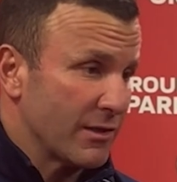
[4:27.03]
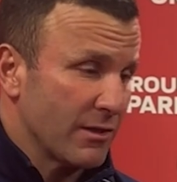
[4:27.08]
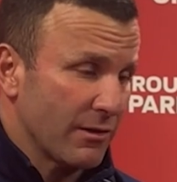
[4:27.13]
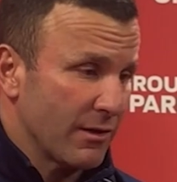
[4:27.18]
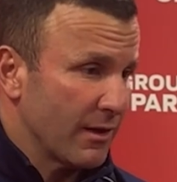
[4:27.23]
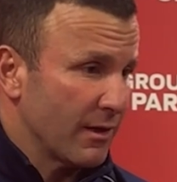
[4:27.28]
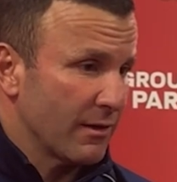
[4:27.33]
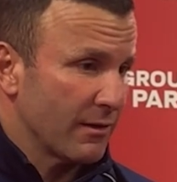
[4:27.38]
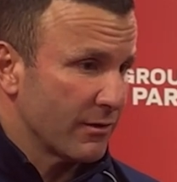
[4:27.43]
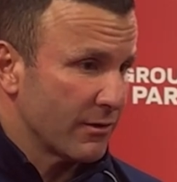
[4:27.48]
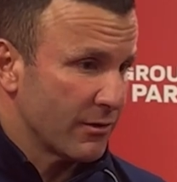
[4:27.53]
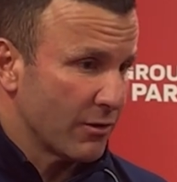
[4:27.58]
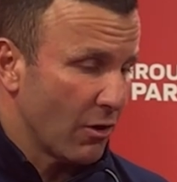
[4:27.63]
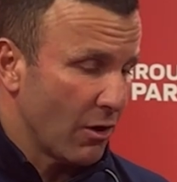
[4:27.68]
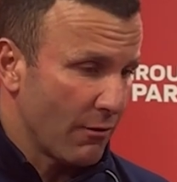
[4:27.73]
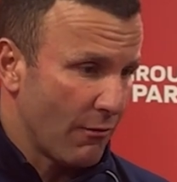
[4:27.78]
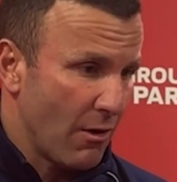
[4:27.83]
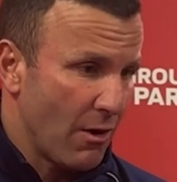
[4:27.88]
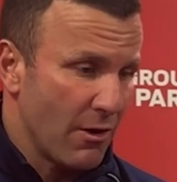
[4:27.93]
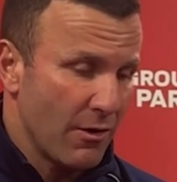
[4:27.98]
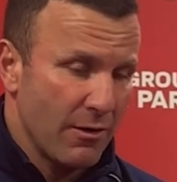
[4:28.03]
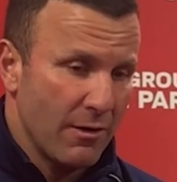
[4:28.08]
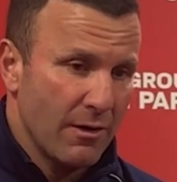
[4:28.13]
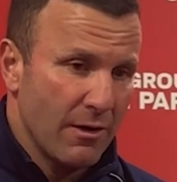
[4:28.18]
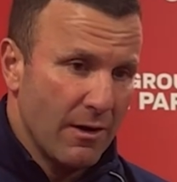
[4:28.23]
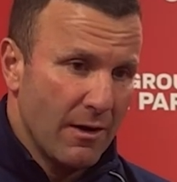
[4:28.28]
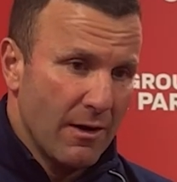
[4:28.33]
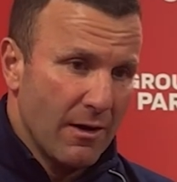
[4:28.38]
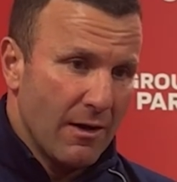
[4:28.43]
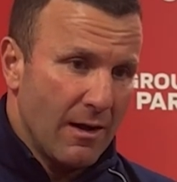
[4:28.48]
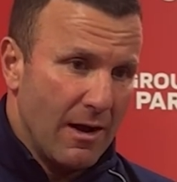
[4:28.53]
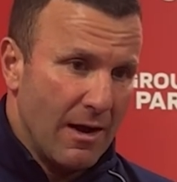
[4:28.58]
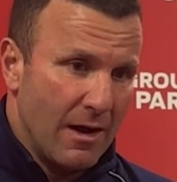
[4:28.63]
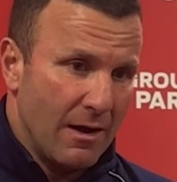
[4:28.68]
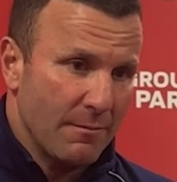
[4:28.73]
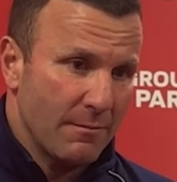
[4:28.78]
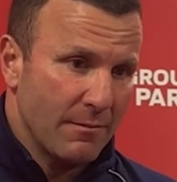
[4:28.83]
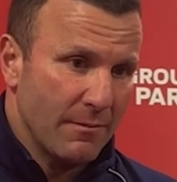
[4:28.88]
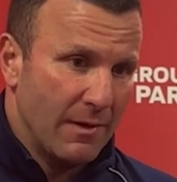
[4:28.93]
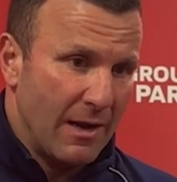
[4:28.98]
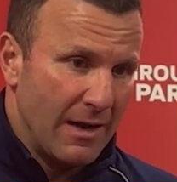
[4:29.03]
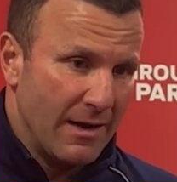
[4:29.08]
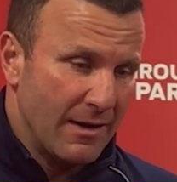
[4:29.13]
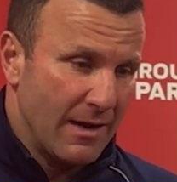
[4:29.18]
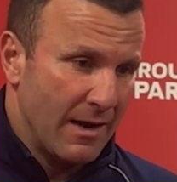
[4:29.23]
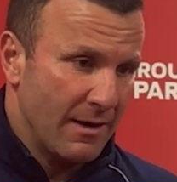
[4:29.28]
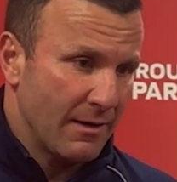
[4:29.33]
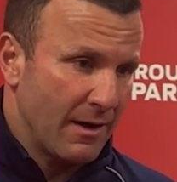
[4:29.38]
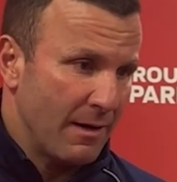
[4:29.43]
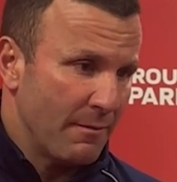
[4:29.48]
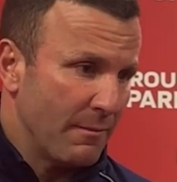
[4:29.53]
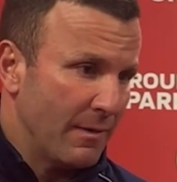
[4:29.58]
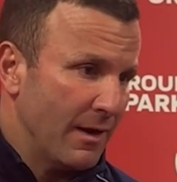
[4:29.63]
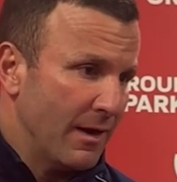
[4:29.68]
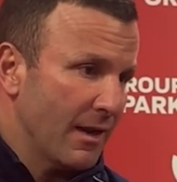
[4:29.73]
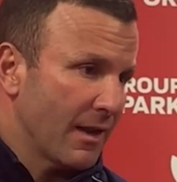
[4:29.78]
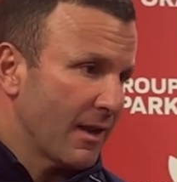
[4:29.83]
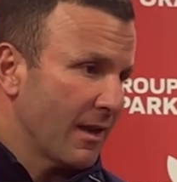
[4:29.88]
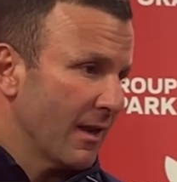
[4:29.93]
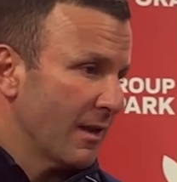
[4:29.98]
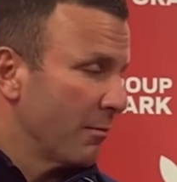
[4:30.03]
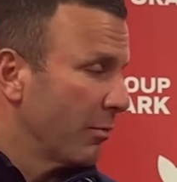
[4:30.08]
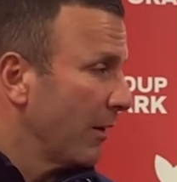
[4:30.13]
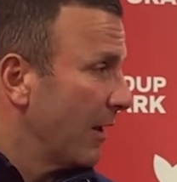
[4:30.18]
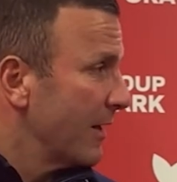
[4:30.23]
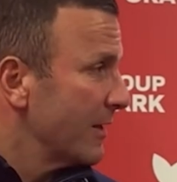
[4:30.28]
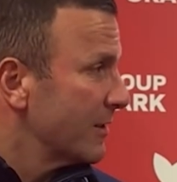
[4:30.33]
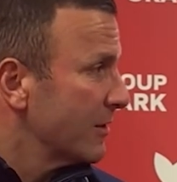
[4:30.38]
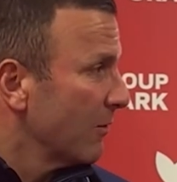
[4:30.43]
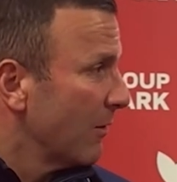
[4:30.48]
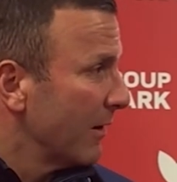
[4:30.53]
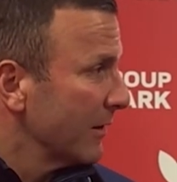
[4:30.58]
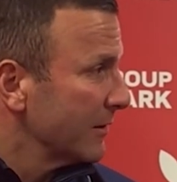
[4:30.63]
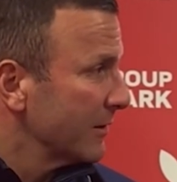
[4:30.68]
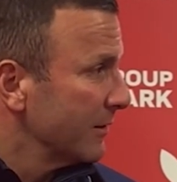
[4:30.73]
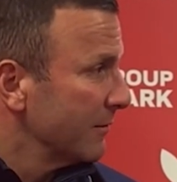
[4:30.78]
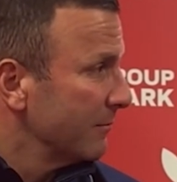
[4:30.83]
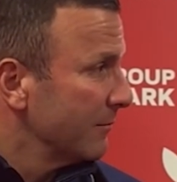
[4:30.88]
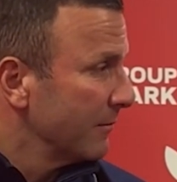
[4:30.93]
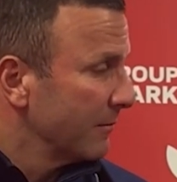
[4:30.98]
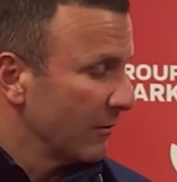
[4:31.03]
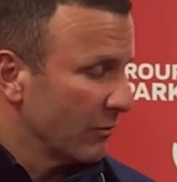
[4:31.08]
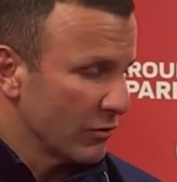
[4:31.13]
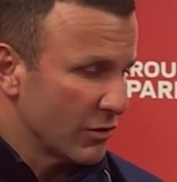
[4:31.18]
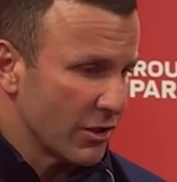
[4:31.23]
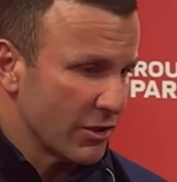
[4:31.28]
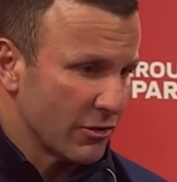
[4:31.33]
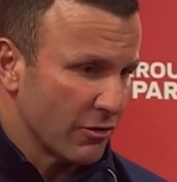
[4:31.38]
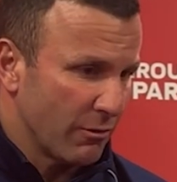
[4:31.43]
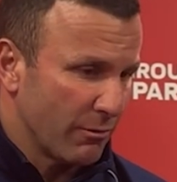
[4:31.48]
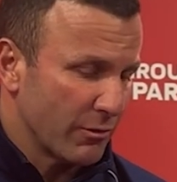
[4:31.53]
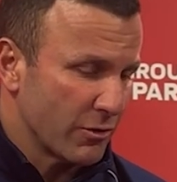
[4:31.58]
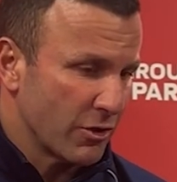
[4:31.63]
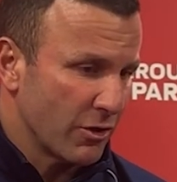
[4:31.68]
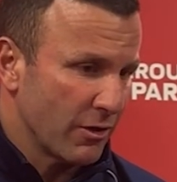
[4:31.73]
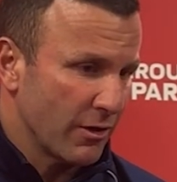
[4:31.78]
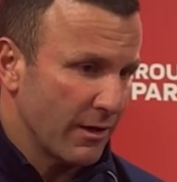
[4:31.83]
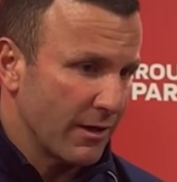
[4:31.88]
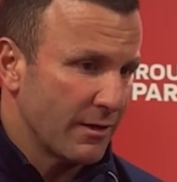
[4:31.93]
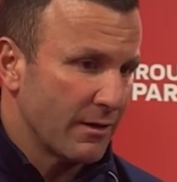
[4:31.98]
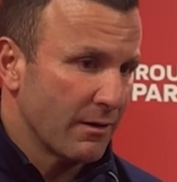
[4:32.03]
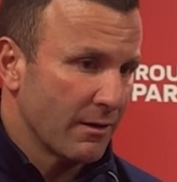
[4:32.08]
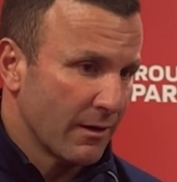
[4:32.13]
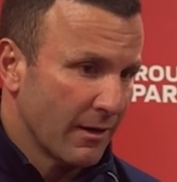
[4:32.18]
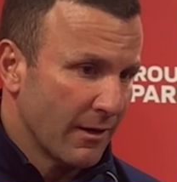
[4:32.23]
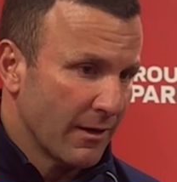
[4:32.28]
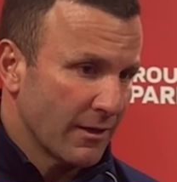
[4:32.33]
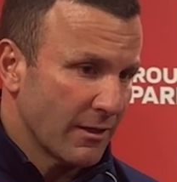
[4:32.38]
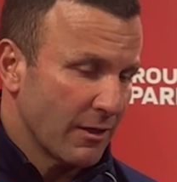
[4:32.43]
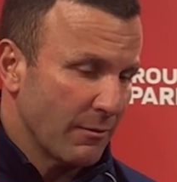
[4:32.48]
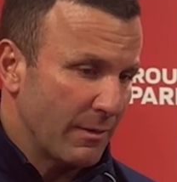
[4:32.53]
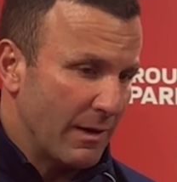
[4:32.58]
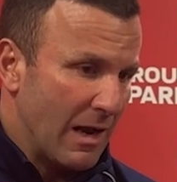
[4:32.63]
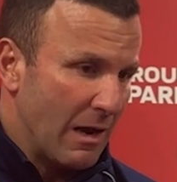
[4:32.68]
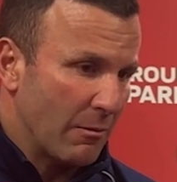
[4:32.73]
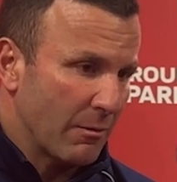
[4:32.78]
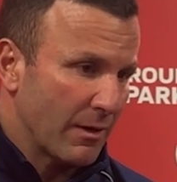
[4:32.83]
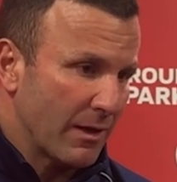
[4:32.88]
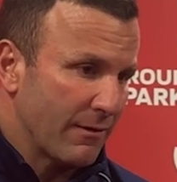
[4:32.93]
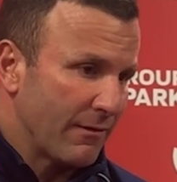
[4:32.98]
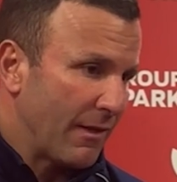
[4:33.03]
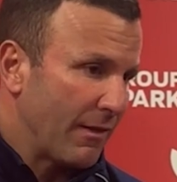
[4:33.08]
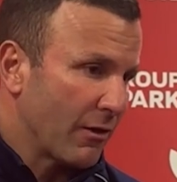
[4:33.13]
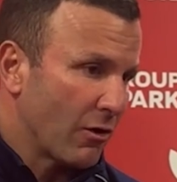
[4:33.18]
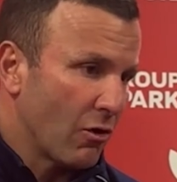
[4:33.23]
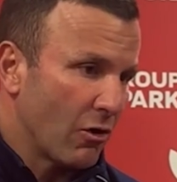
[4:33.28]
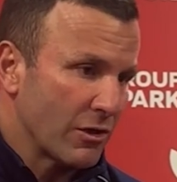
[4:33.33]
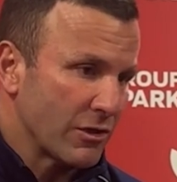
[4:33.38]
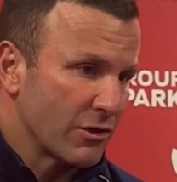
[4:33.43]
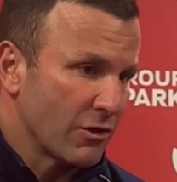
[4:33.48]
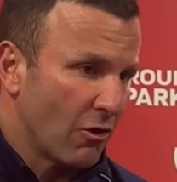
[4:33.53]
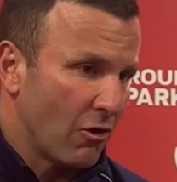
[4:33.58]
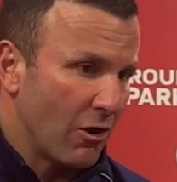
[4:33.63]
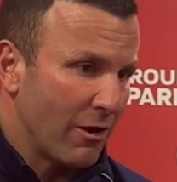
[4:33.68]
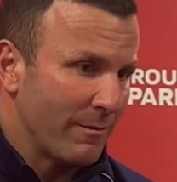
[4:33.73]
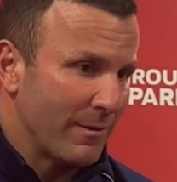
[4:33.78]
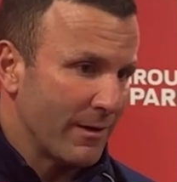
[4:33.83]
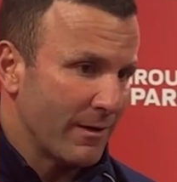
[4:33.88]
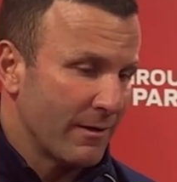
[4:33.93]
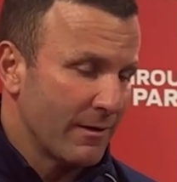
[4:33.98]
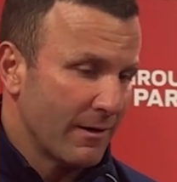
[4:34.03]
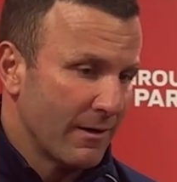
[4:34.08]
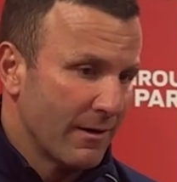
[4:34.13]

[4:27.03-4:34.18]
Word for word: I think Tyrone um, and, and, and many key players to us, and it was just an opportunity to, to be able to give other guys time and,